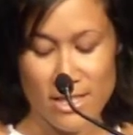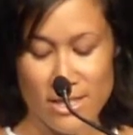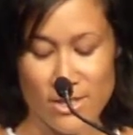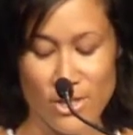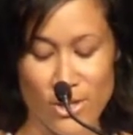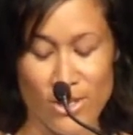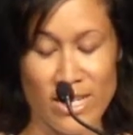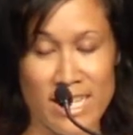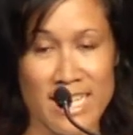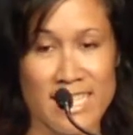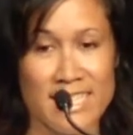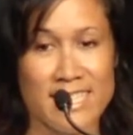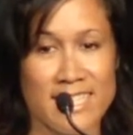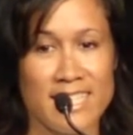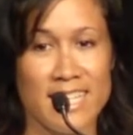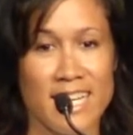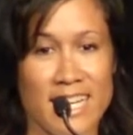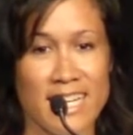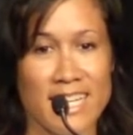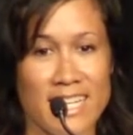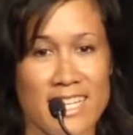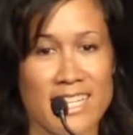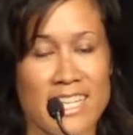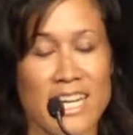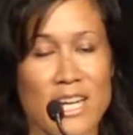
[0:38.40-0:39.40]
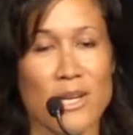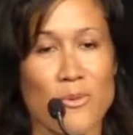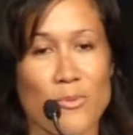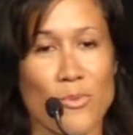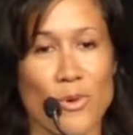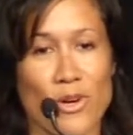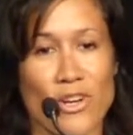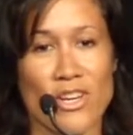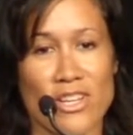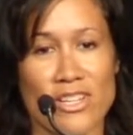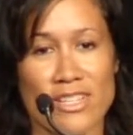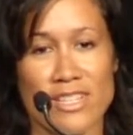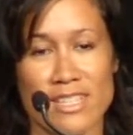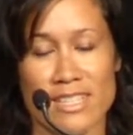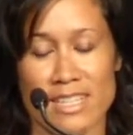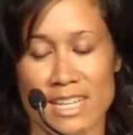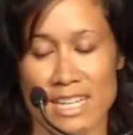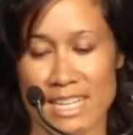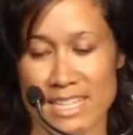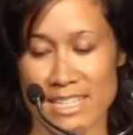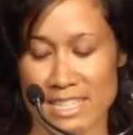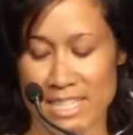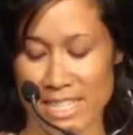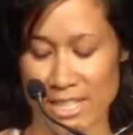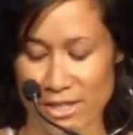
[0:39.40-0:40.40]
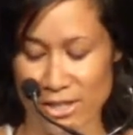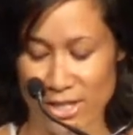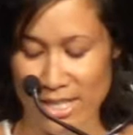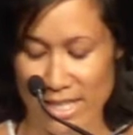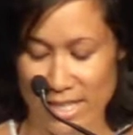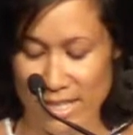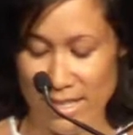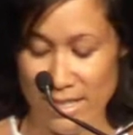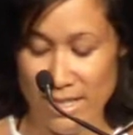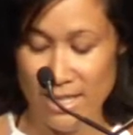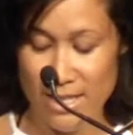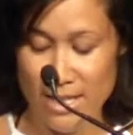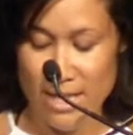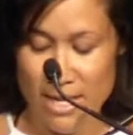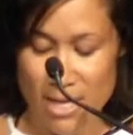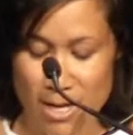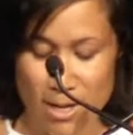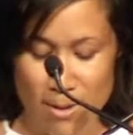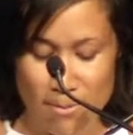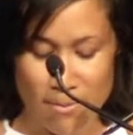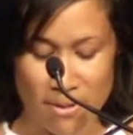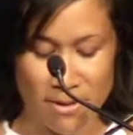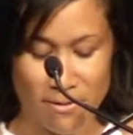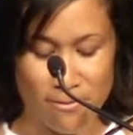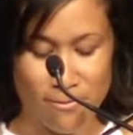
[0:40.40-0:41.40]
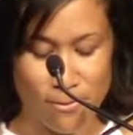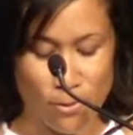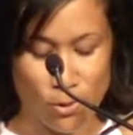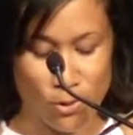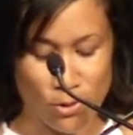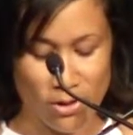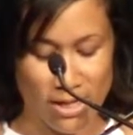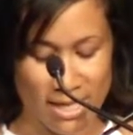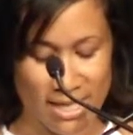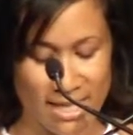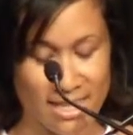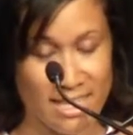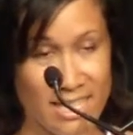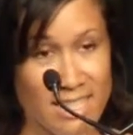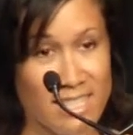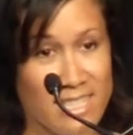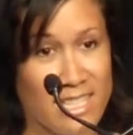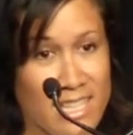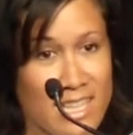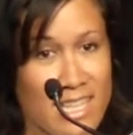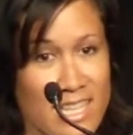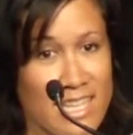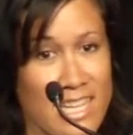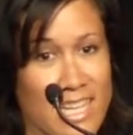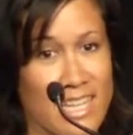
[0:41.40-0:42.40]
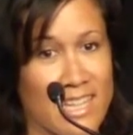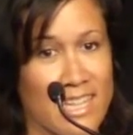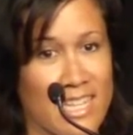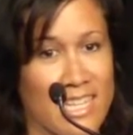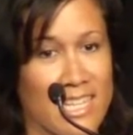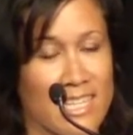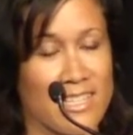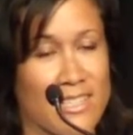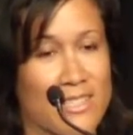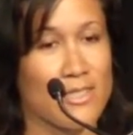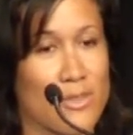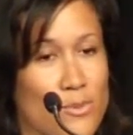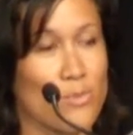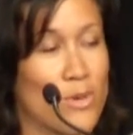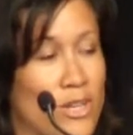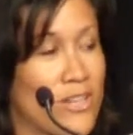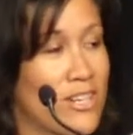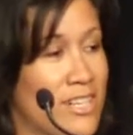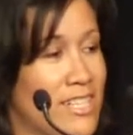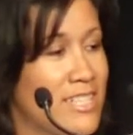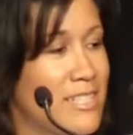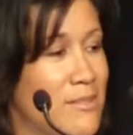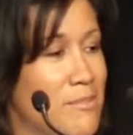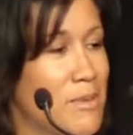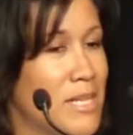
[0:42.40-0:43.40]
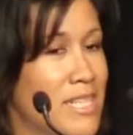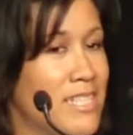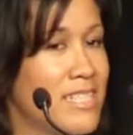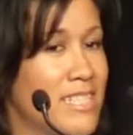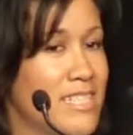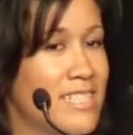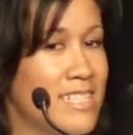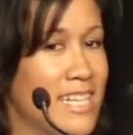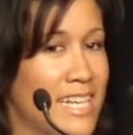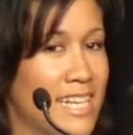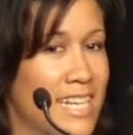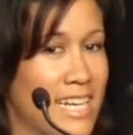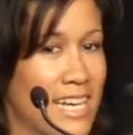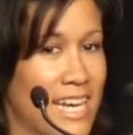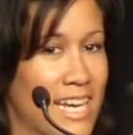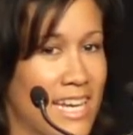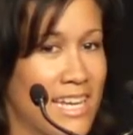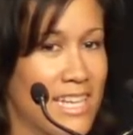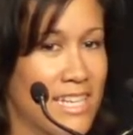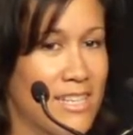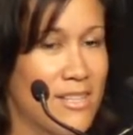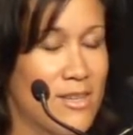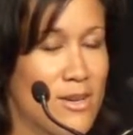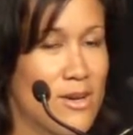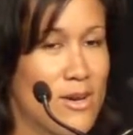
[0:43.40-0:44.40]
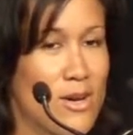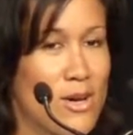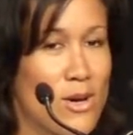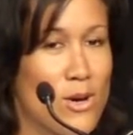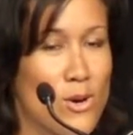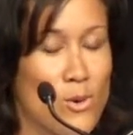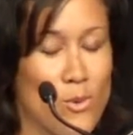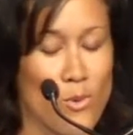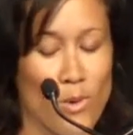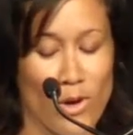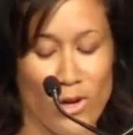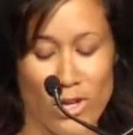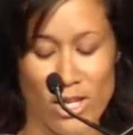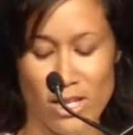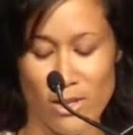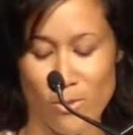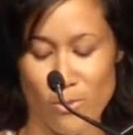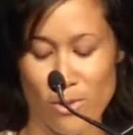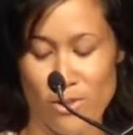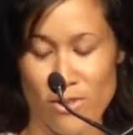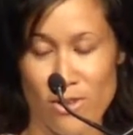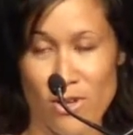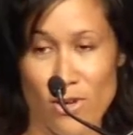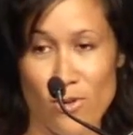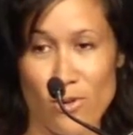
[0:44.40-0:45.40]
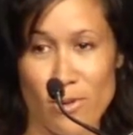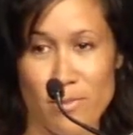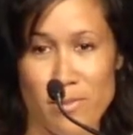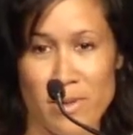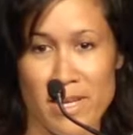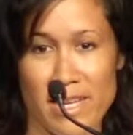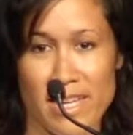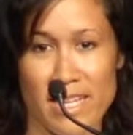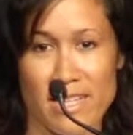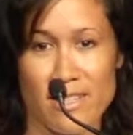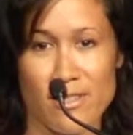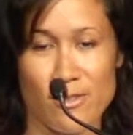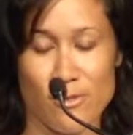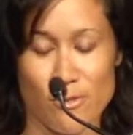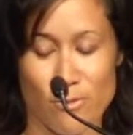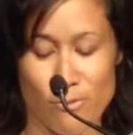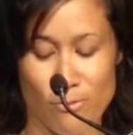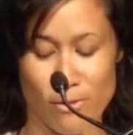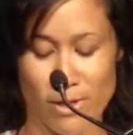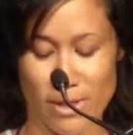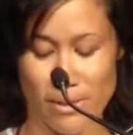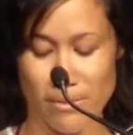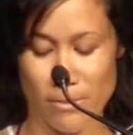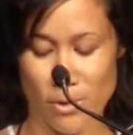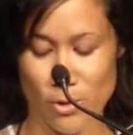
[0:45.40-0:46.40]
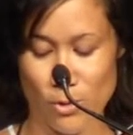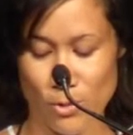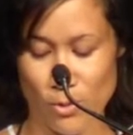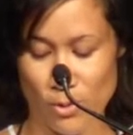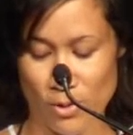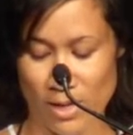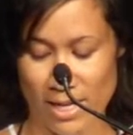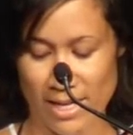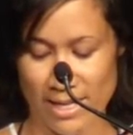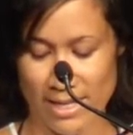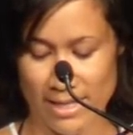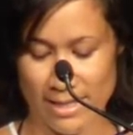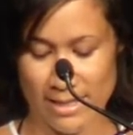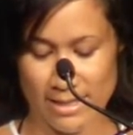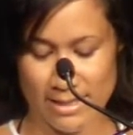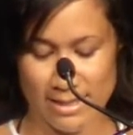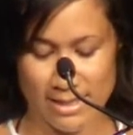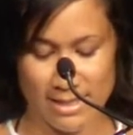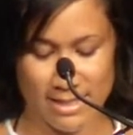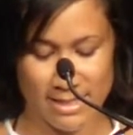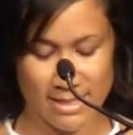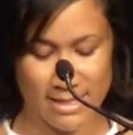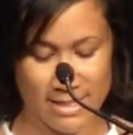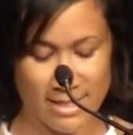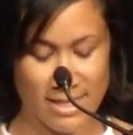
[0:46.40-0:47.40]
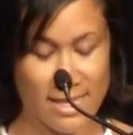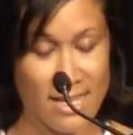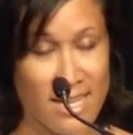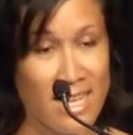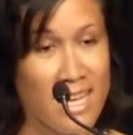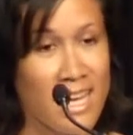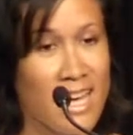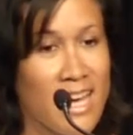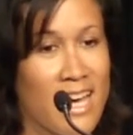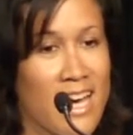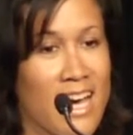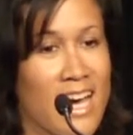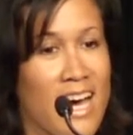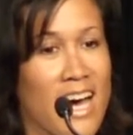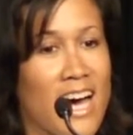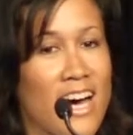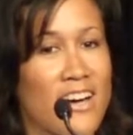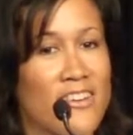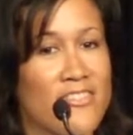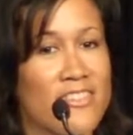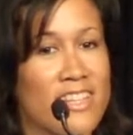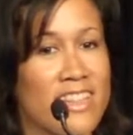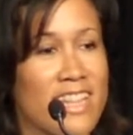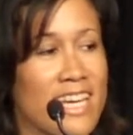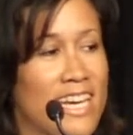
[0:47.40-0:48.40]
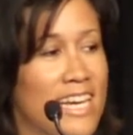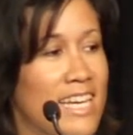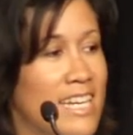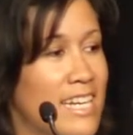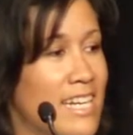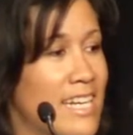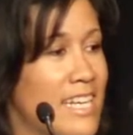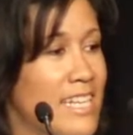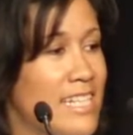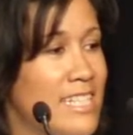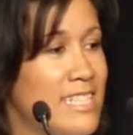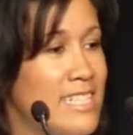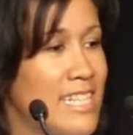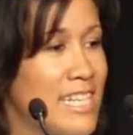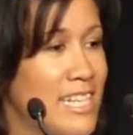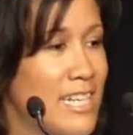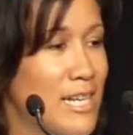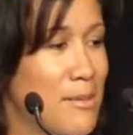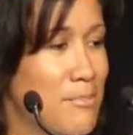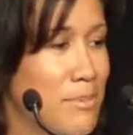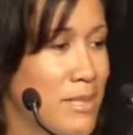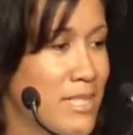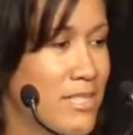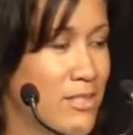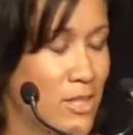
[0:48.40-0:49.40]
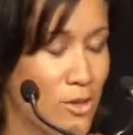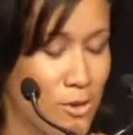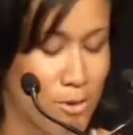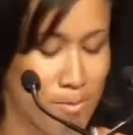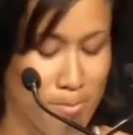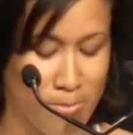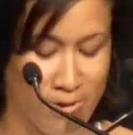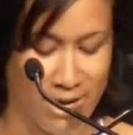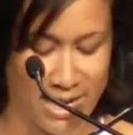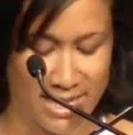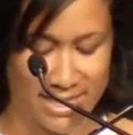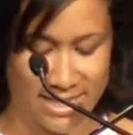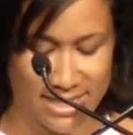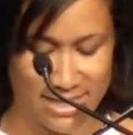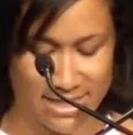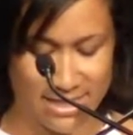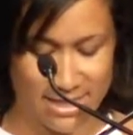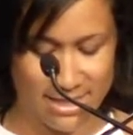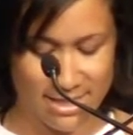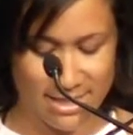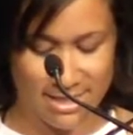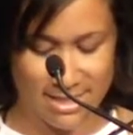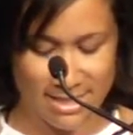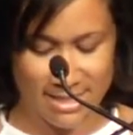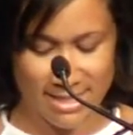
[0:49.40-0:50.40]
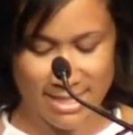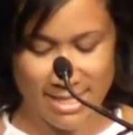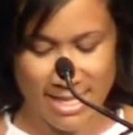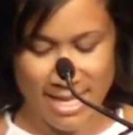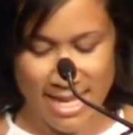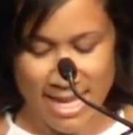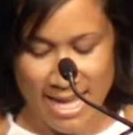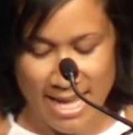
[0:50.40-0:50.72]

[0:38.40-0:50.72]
So he studied and worked in Nigeria before heading to the Netherlands, where he spent a decade working with OMA's Rem Koolhaas. After that, he set up his own practice,